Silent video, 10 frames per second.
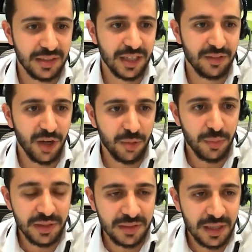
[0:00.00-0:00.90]

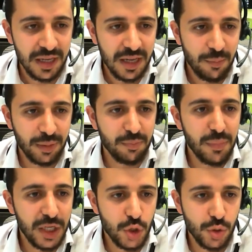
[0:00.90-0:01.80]
environments, but
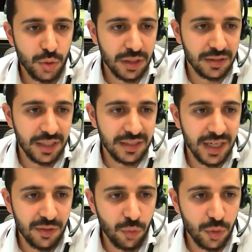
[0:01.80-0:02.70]
make sure that they
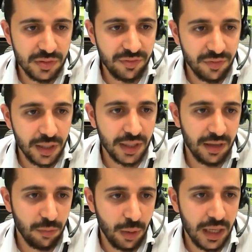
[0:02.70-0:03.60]
diversify
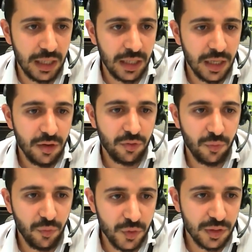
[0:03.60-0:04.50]
away
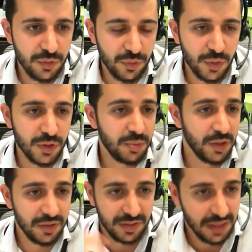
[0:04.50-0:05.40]
from fossil fuels,
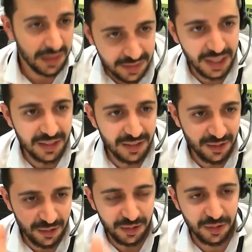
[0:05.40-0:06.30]
because as I said
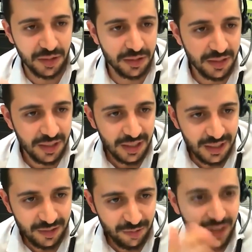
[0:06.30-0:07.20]
earlier on,
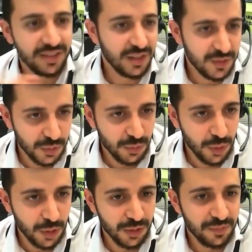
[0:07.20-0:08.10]
the writing is on the
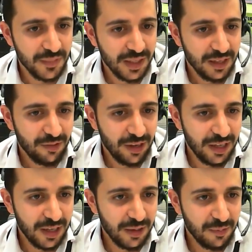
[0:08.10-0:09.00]
wall.
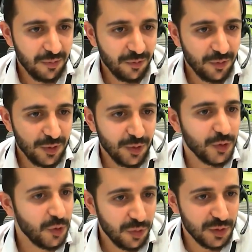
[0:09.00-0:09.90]
We
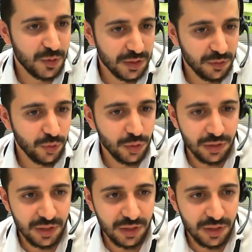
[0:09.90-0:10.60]
don't know if it's 2040,